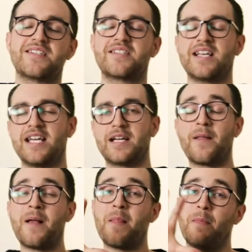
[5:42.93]
is saying,
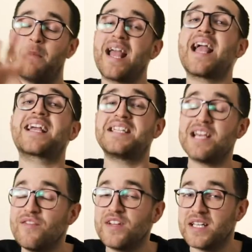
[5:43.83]
my
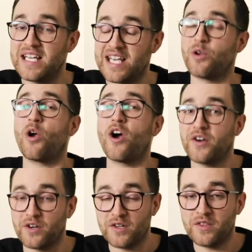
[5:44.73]
activity here on
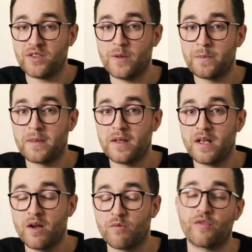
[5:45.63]
earth
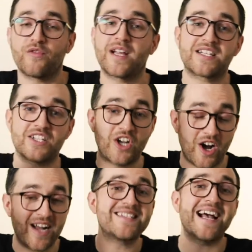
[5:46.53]
reflects
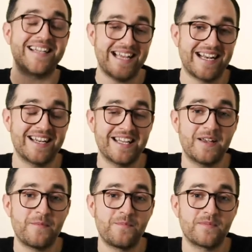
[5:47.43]
God's
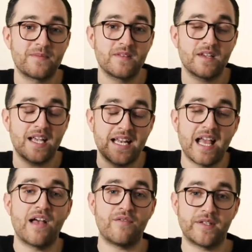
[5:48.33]
identity in
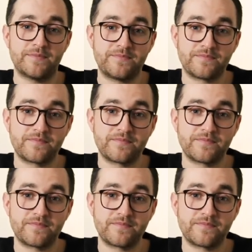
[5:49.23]
heaven.